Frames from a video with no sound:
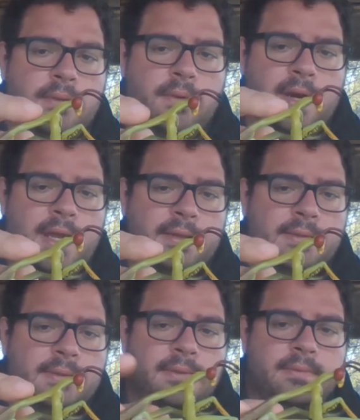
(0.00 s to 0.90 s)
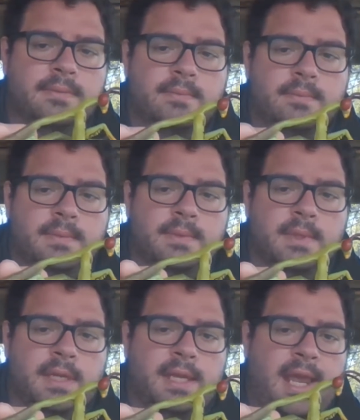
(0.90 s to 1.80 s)
thorax,
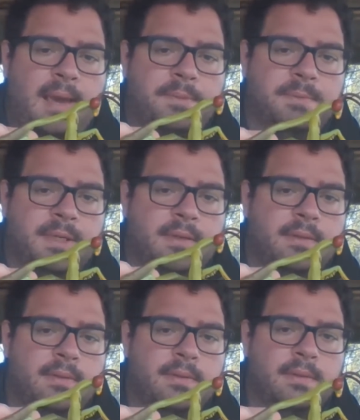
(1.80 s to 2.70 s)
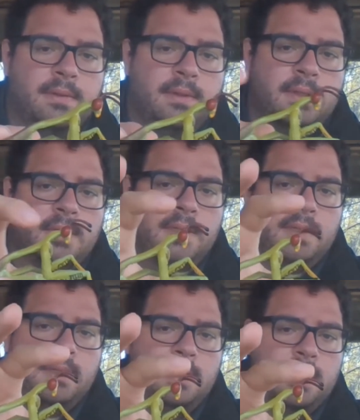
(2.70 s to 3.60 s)
and then abdomen.
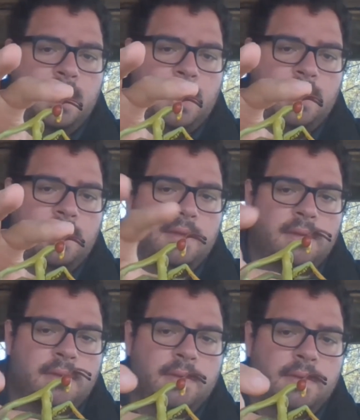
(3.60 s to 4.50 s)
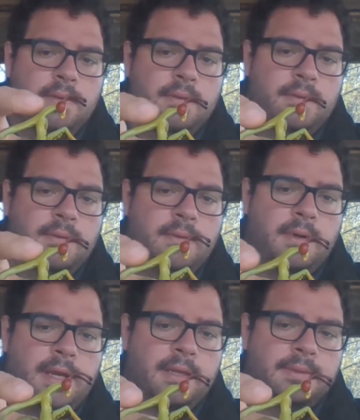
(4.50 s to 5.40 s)
Head,
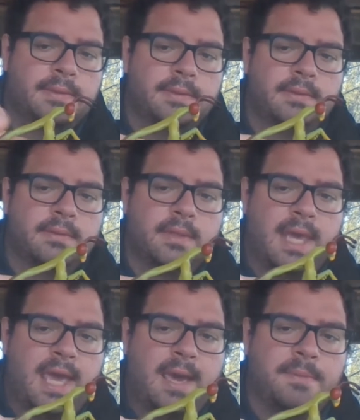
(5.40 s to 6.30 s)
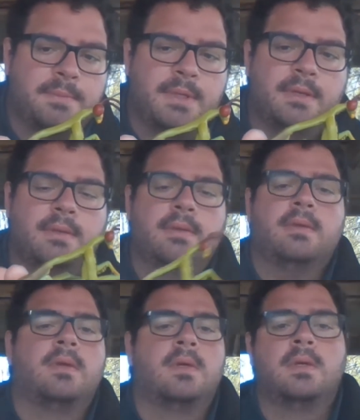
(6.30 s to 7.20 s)
thorax, abdomen.
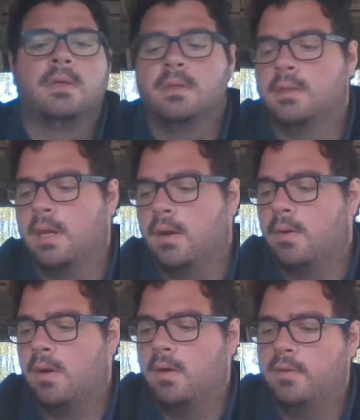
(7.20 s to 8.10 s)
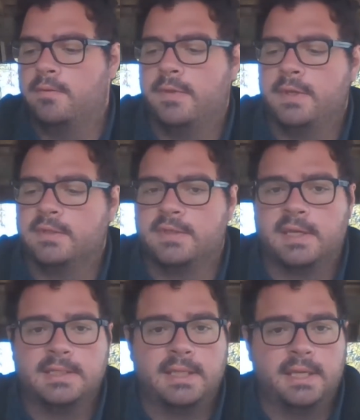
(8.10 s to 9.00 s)
Now, all of the
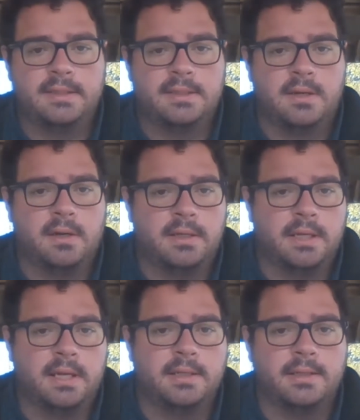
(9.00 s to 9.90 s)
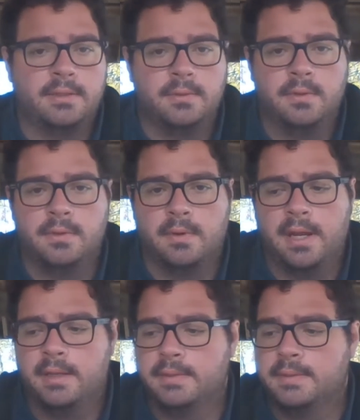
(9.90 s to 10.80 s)
insect's legs are connected to the
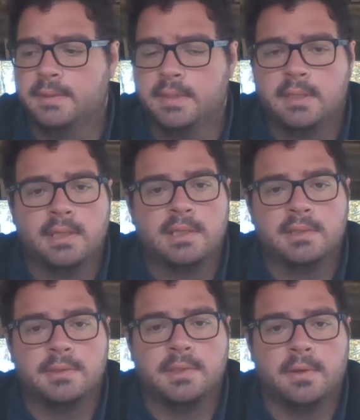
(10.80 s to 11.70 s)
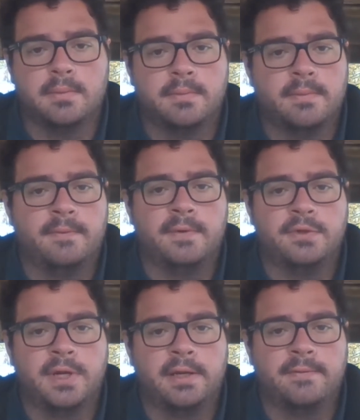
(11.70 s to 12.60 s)
thorax. So if
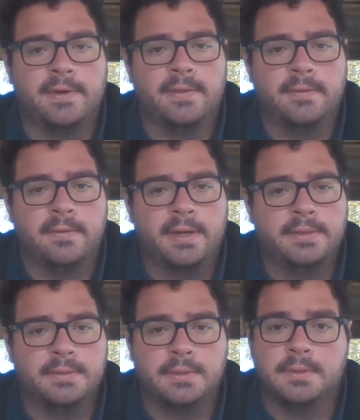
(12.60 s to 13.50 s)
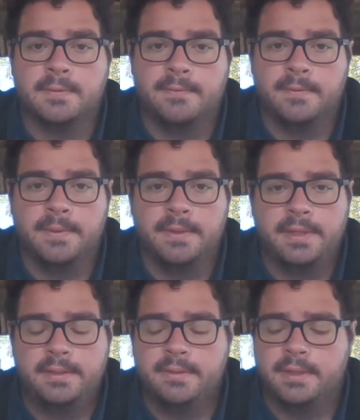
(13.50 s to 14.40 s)
you're trying to find the thorax, just look for where the
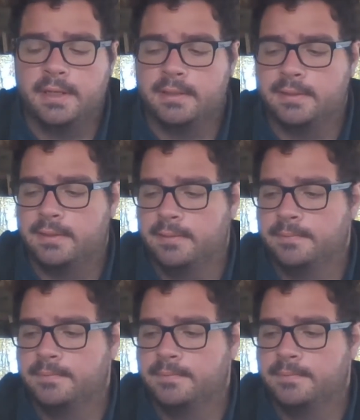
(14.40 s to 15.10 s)
legs are connected.